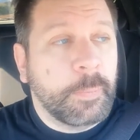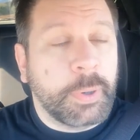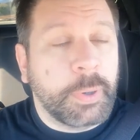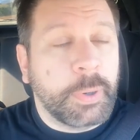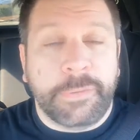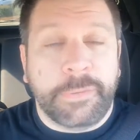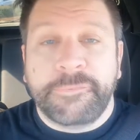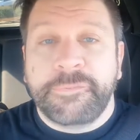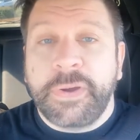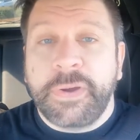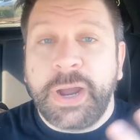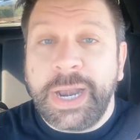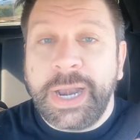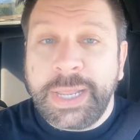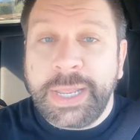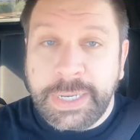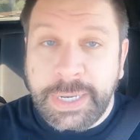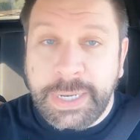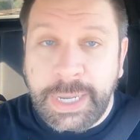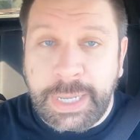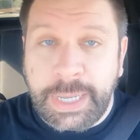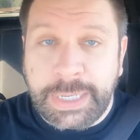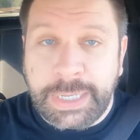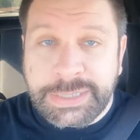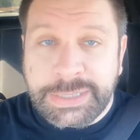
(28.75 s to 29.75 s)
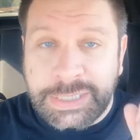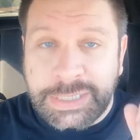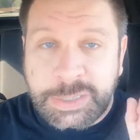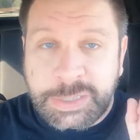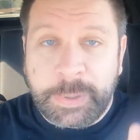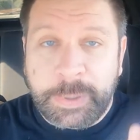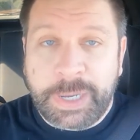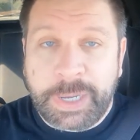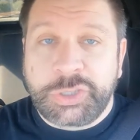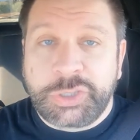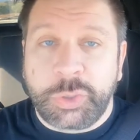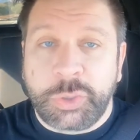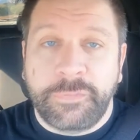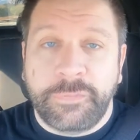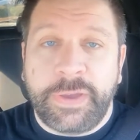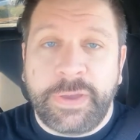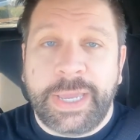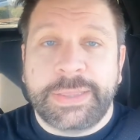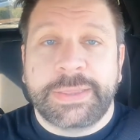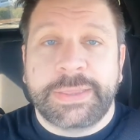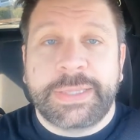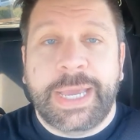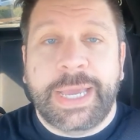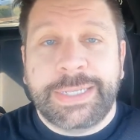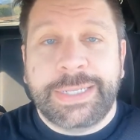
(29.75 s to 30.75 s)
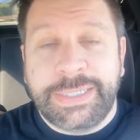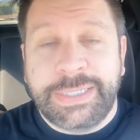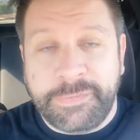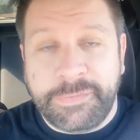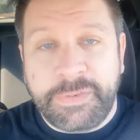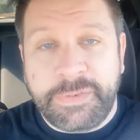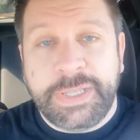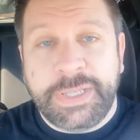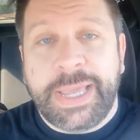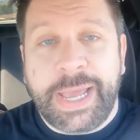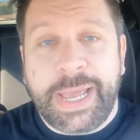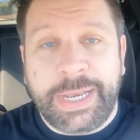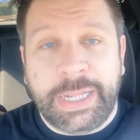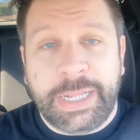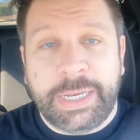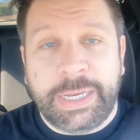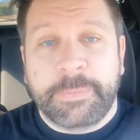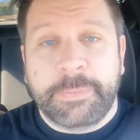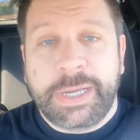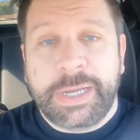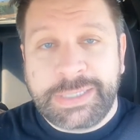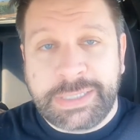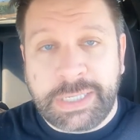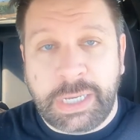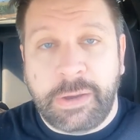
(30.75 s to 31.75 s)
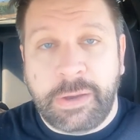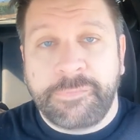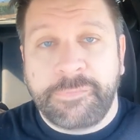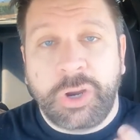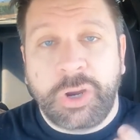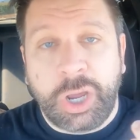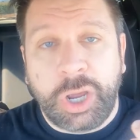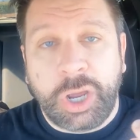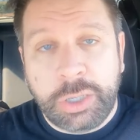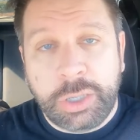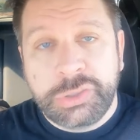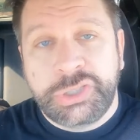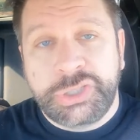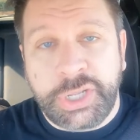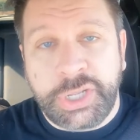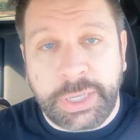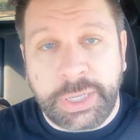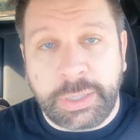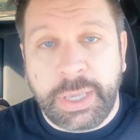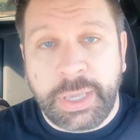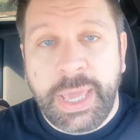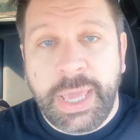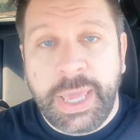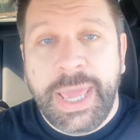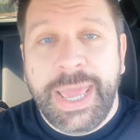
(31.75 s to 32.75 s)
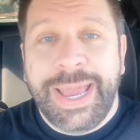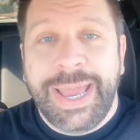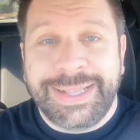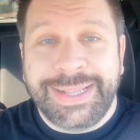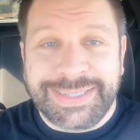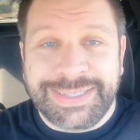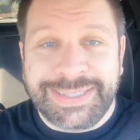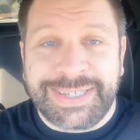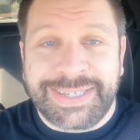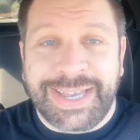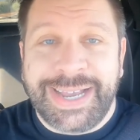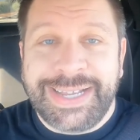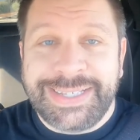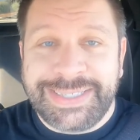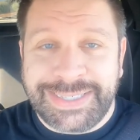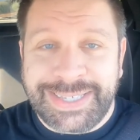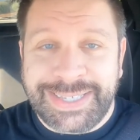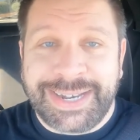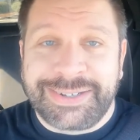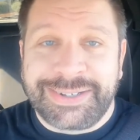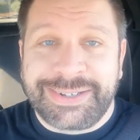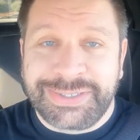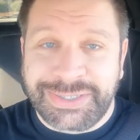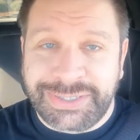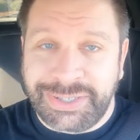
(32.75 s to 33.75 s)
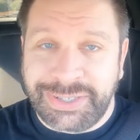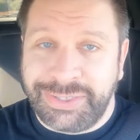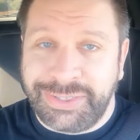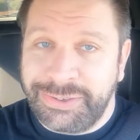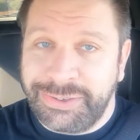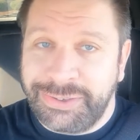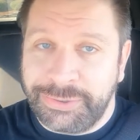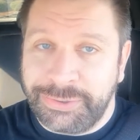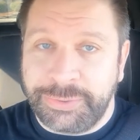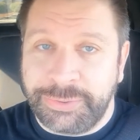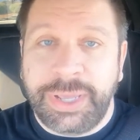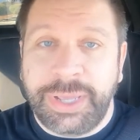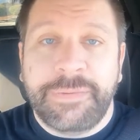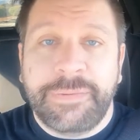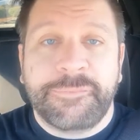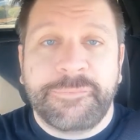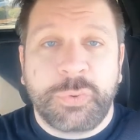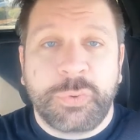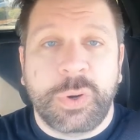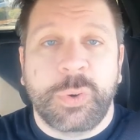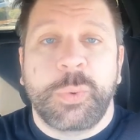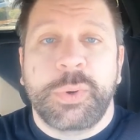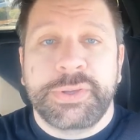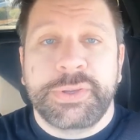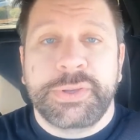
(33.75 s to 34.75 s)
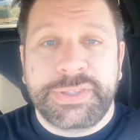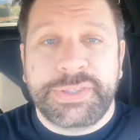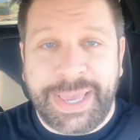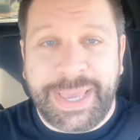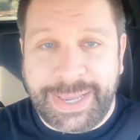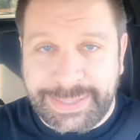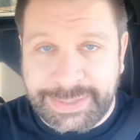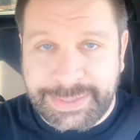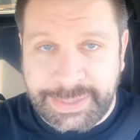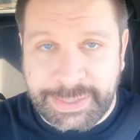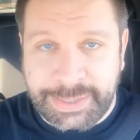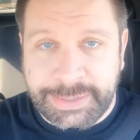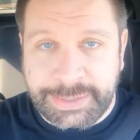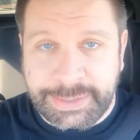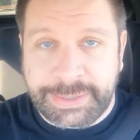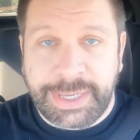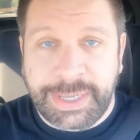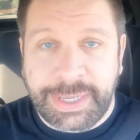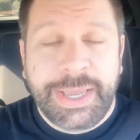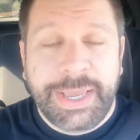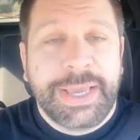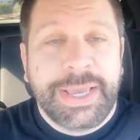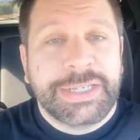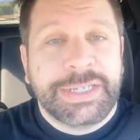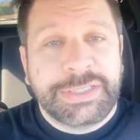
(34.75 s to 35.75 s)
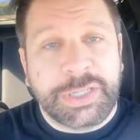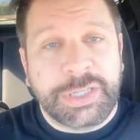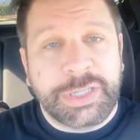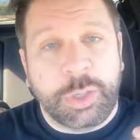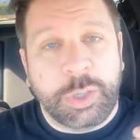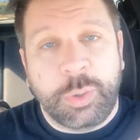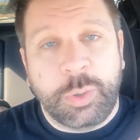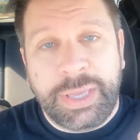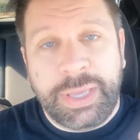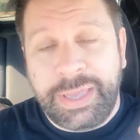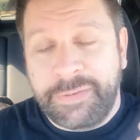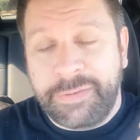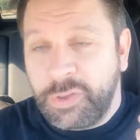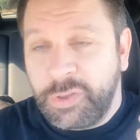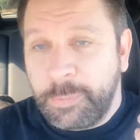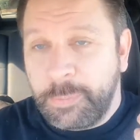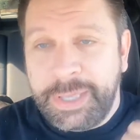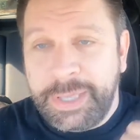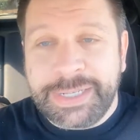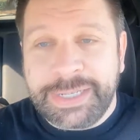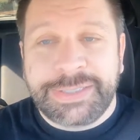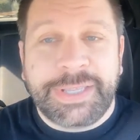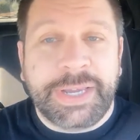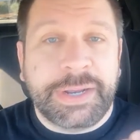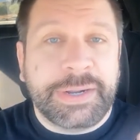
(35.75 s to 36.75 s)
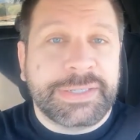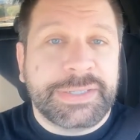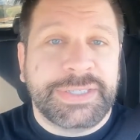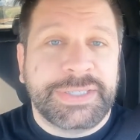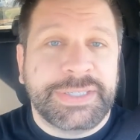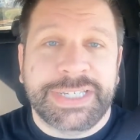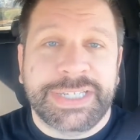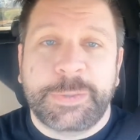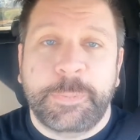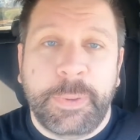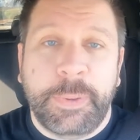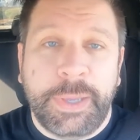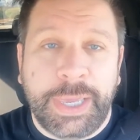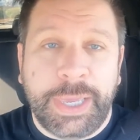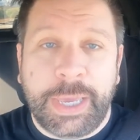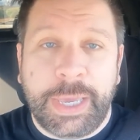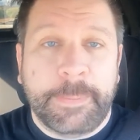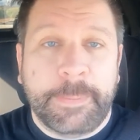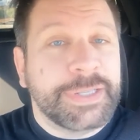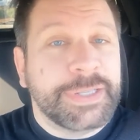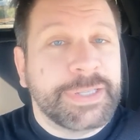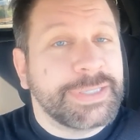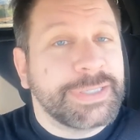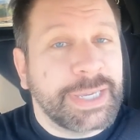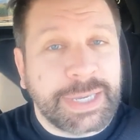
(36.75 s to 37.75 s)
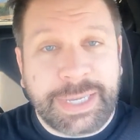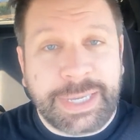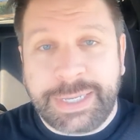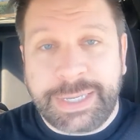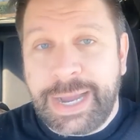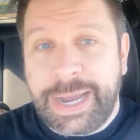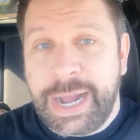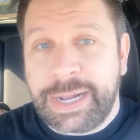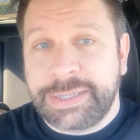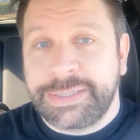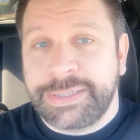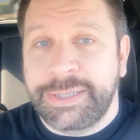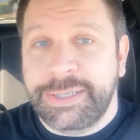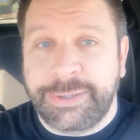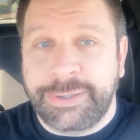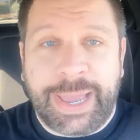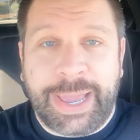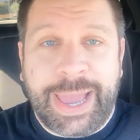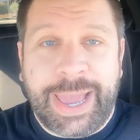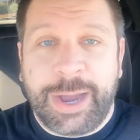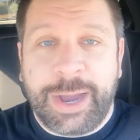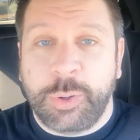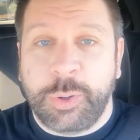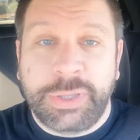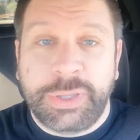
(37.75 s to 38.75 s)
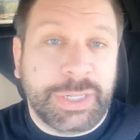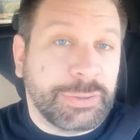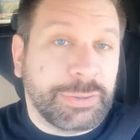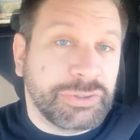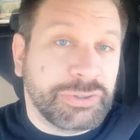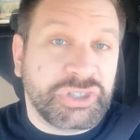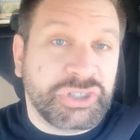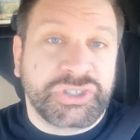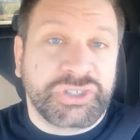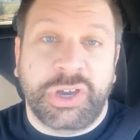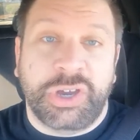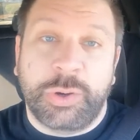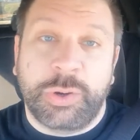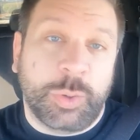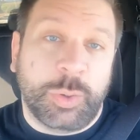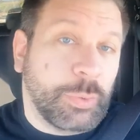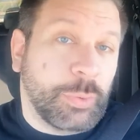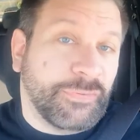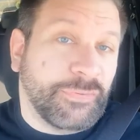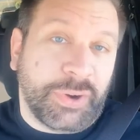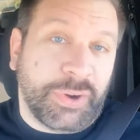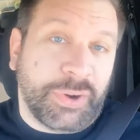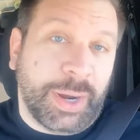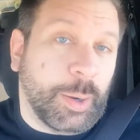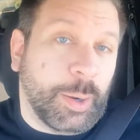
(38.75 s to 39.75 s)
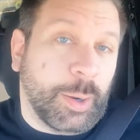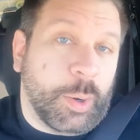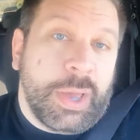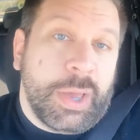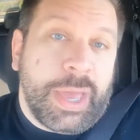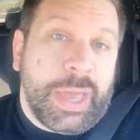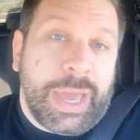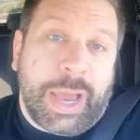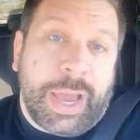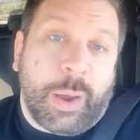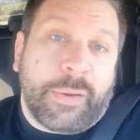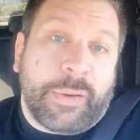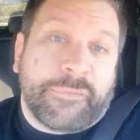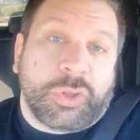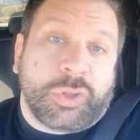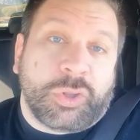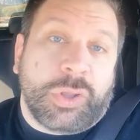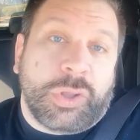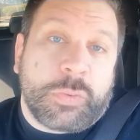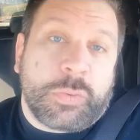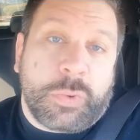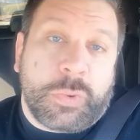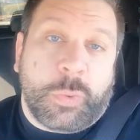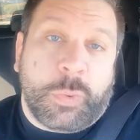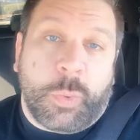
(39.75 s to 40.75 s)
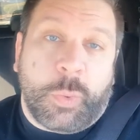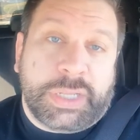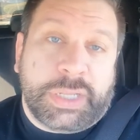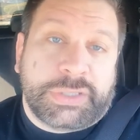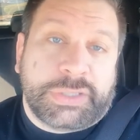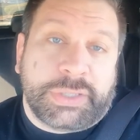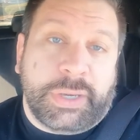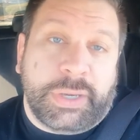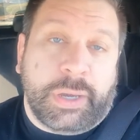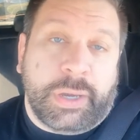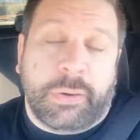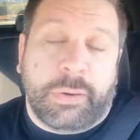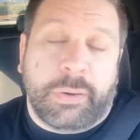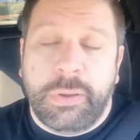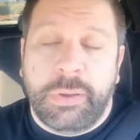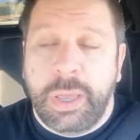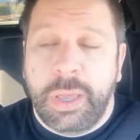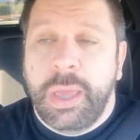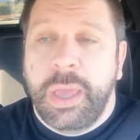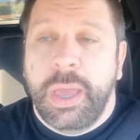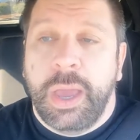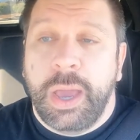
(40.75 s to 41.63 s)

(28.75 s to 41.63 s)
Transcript: But Friday night is a special event that Divvy Daddy and myself are hosting at the Side Saddle Saloon in Fort Worth, Texas. So if you meet us there at 6 p.m., it's like a cocktail hour that'll just go for however long we want it to go.